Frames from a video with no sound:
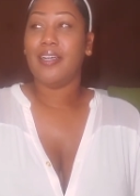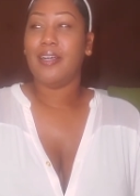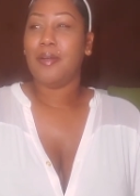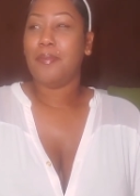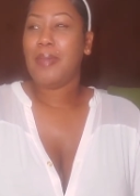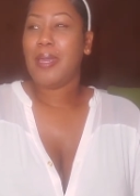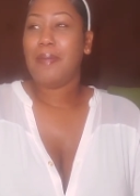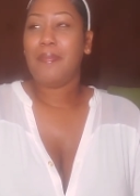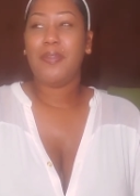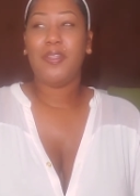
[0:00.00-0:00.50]

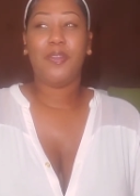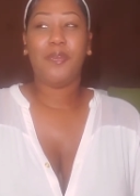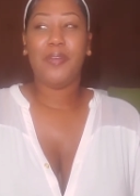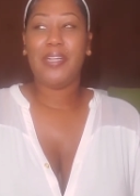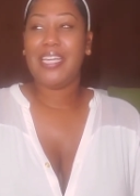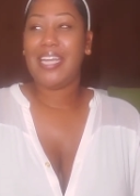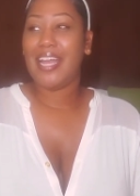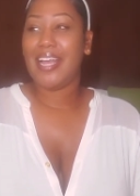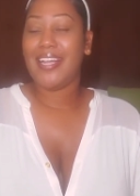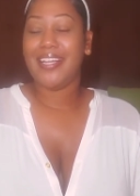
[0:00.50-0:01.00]
maybe three
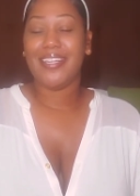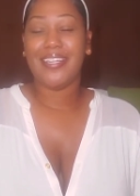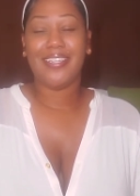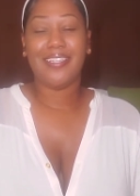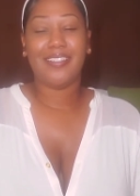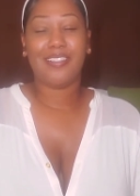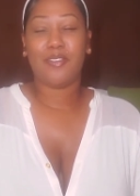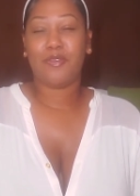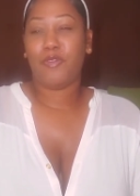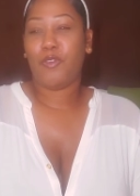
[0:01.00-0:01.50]

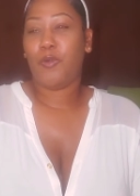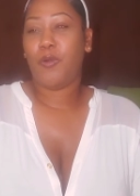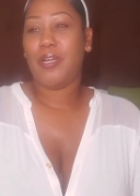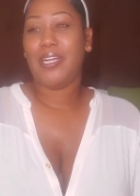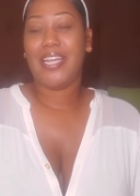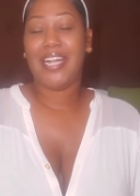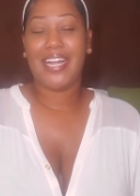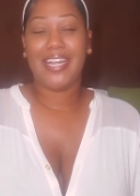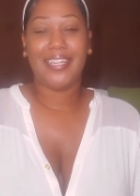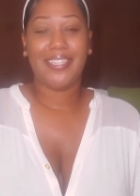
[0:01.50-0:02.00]
days four
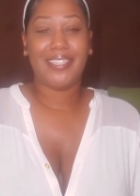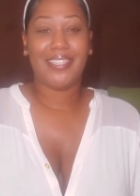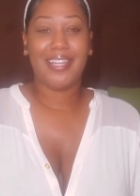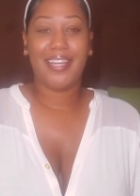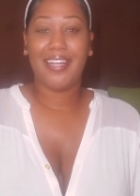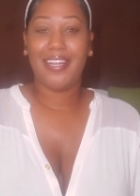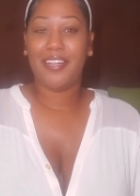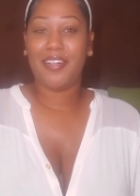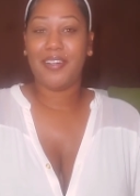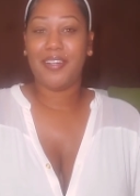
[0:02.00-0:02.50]
days
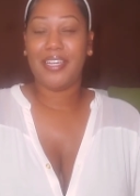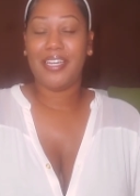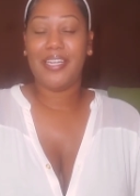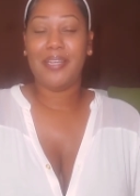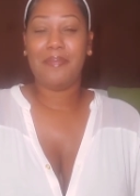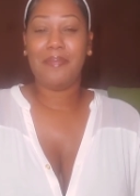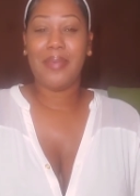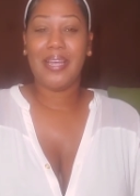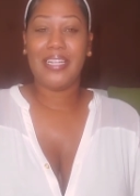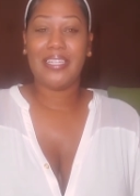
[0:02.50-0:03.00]
later he
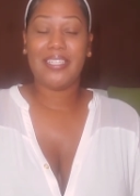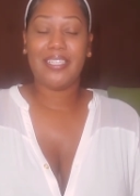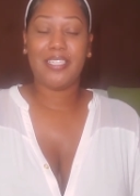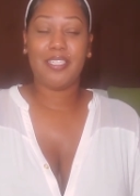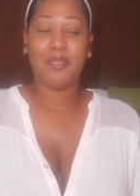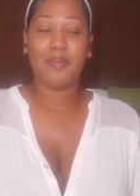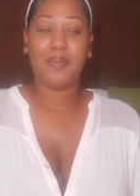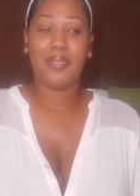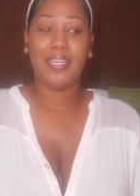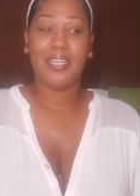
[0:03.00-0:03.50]

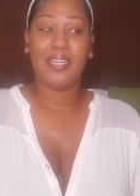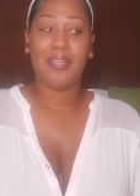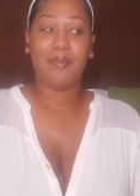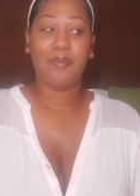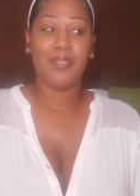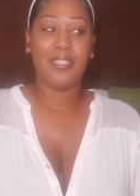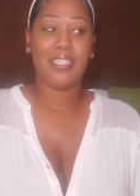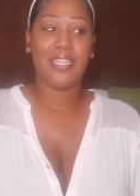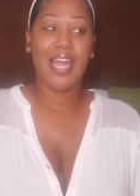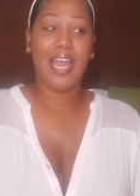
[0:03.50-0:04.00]
messaged me and
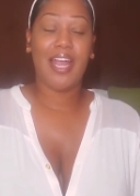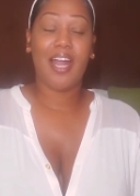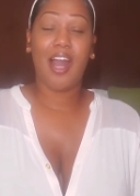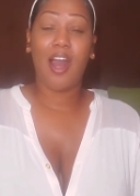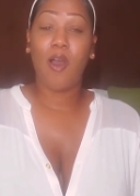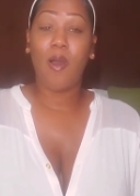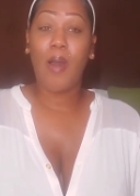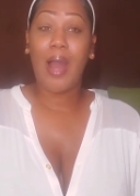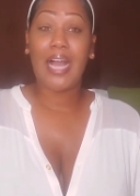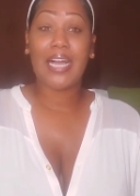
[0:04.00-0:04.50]
was like
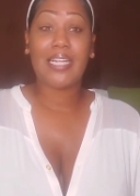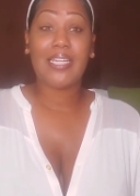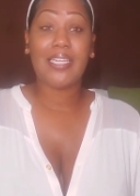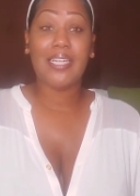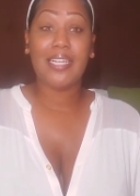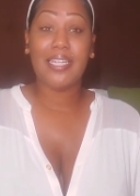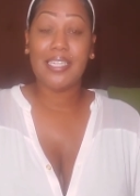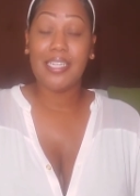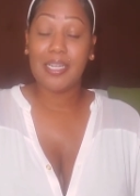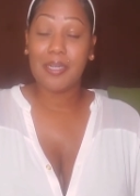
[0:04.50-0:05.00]
oh i
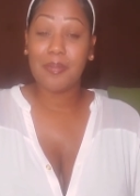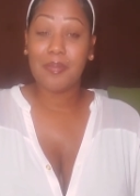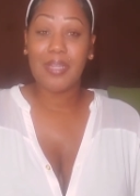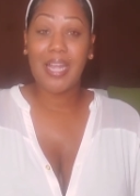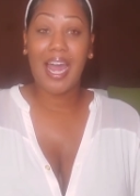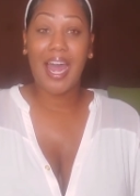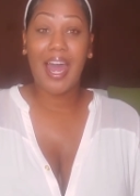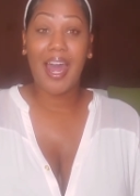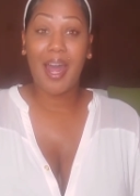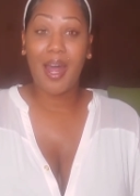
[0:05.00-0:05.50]
cleaned up the
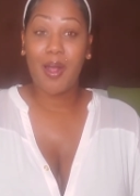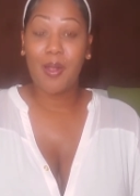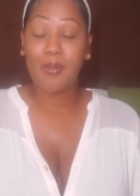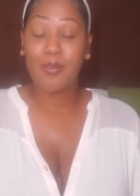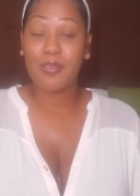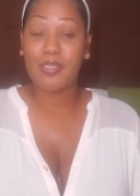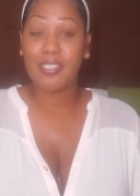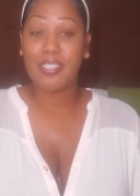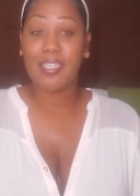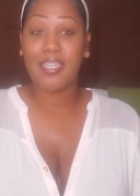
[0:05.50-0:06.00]

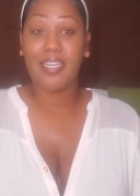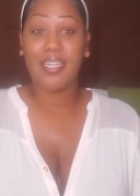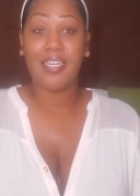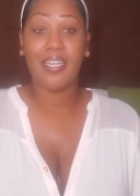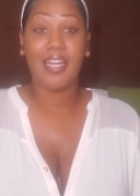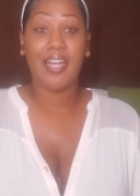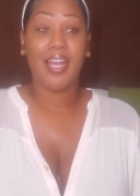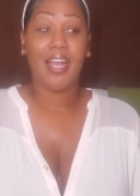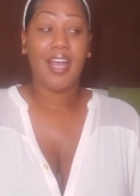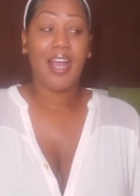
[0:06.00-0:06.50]
house and
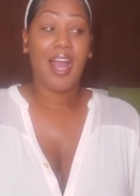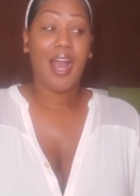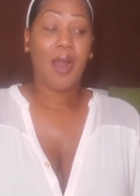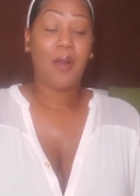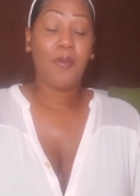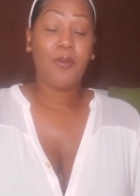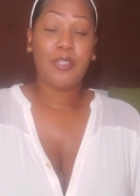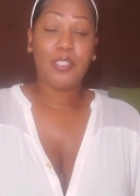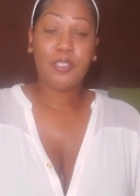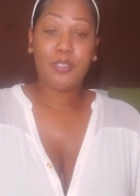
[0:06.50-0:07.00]
i
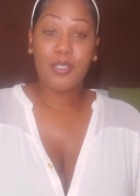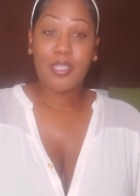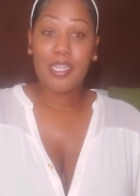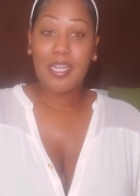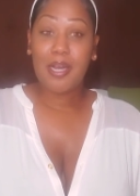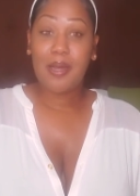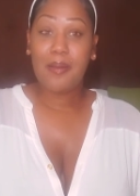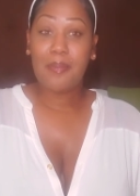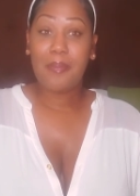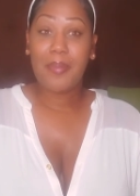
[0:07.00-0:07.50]
want you to
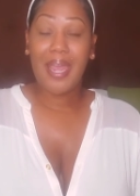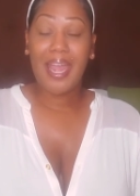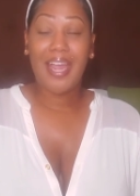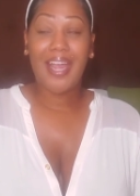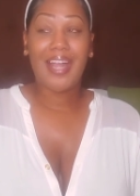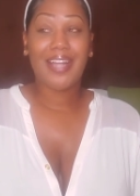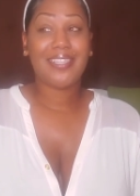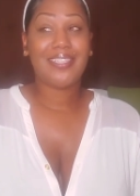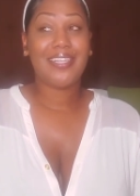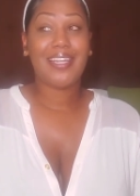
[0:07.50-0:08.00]
come back
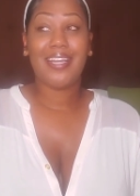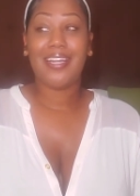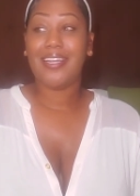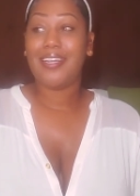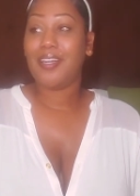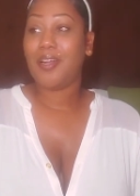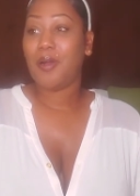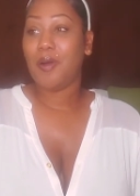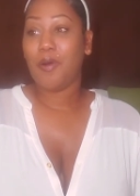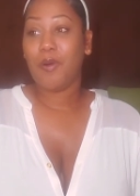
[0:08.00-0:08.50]
i said
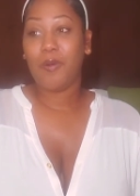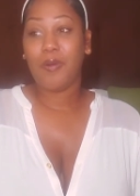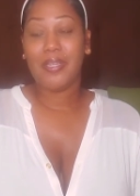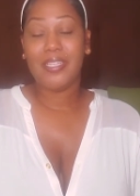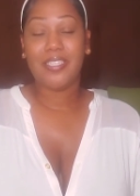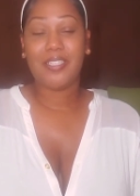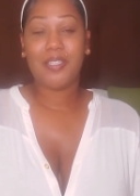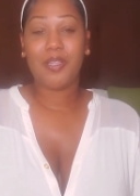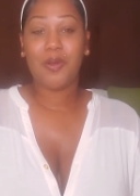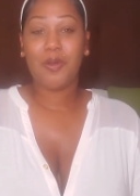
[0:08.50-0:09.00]
no
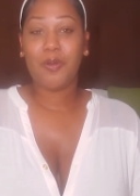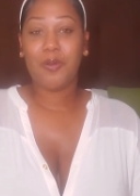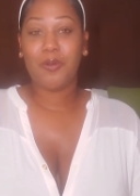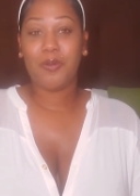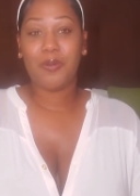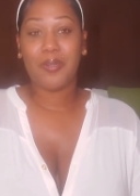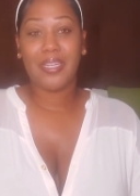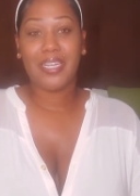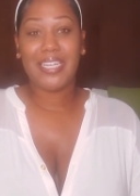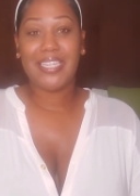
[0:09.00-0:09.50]
it's no
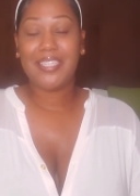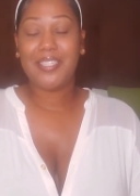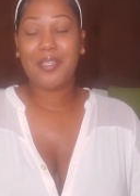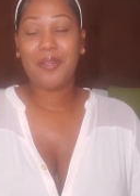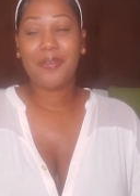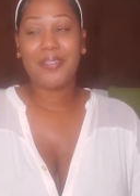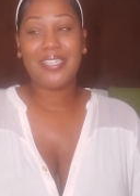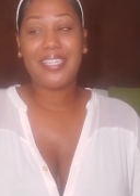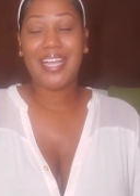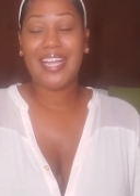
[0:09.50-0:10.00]
it's
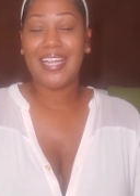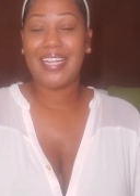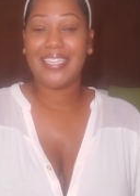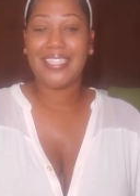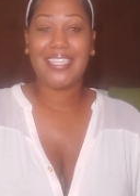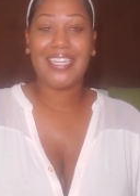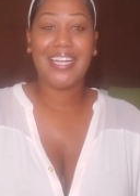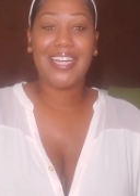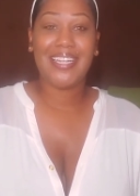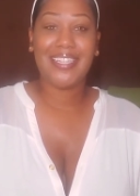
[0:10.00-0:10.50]
no second
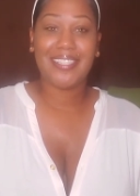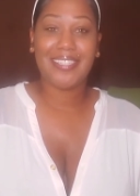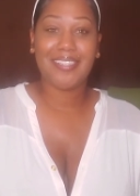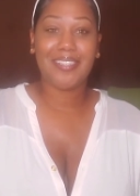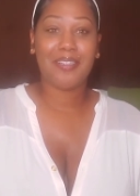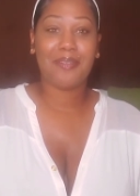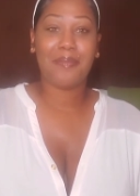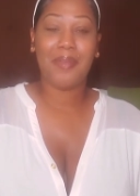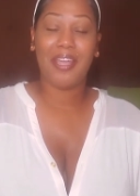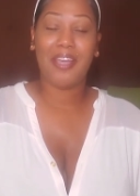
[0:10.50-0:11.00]
chances
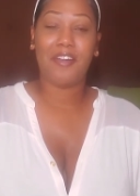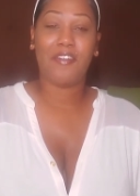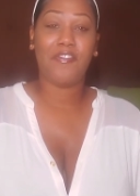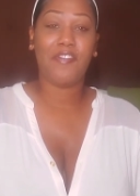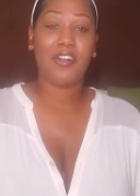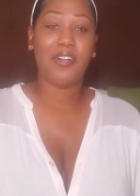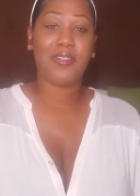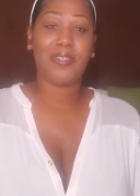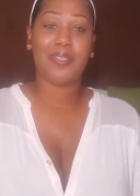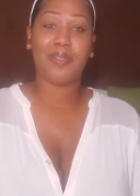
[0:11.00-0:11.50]
to make a
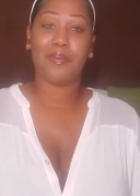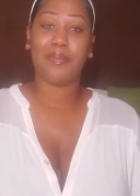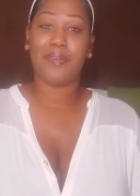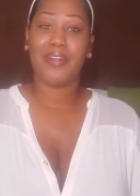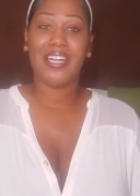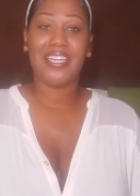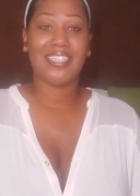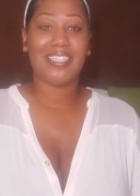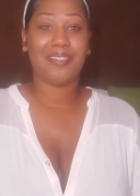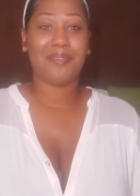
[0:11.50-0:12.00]
first
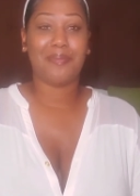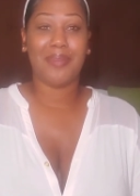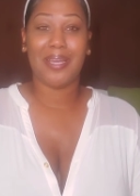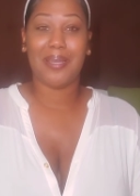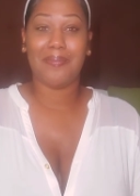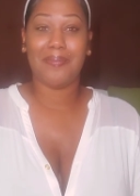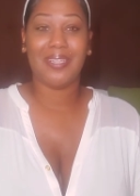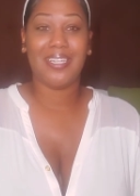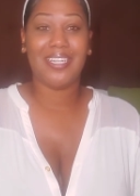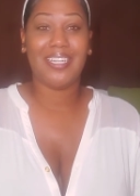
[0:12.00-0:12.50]
impression
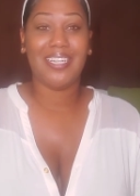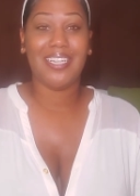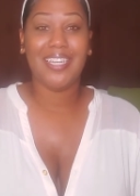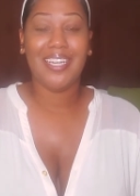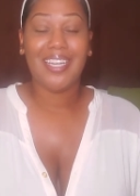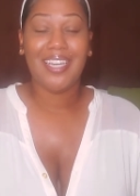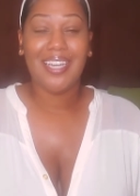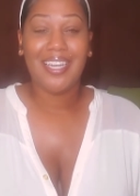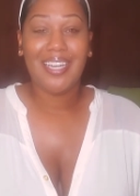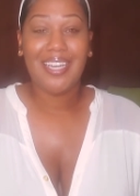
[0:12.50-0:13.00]
baby
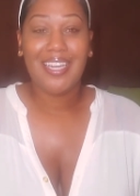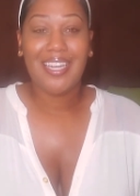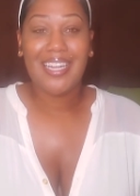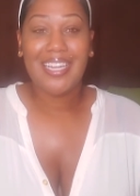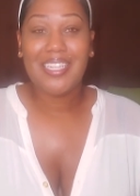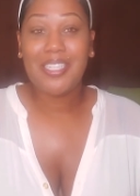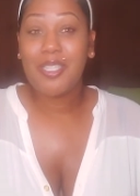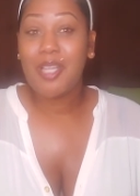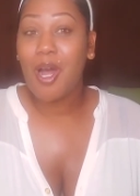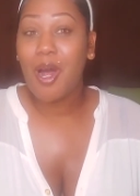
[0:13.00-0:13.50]

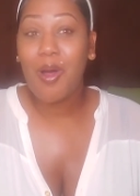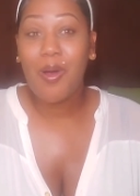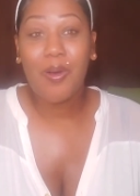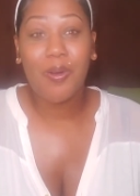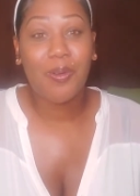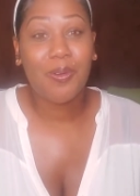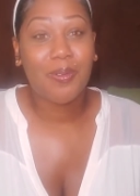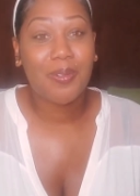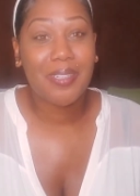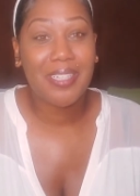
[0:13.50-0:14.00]
it's gone
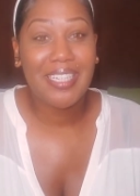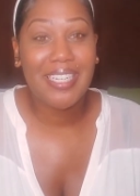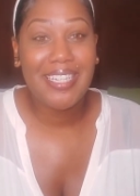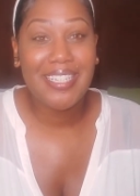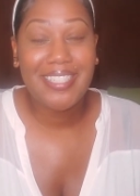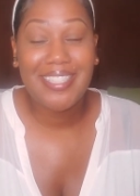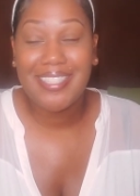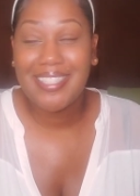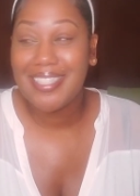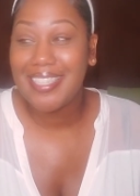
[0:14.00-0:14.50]

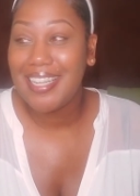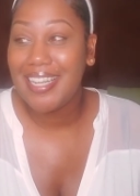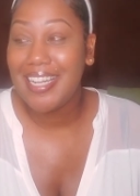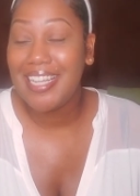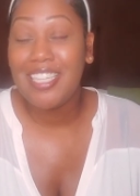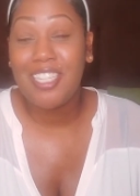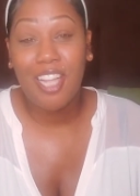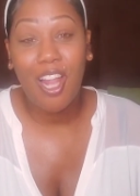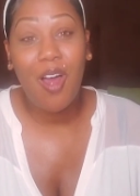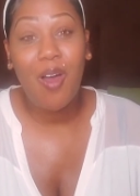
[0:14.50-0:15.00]
it's
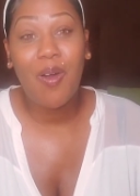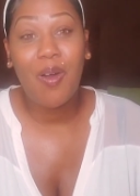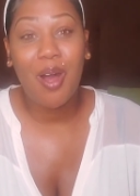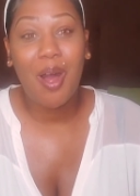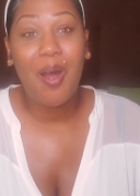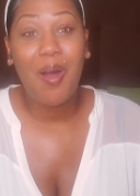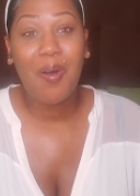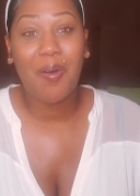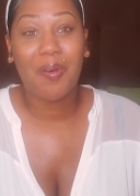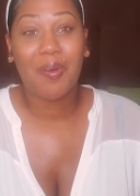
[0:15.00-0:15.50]
it's long
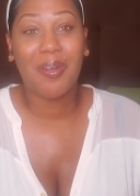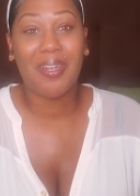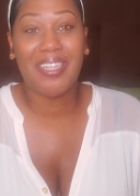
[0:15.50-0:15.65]
gone.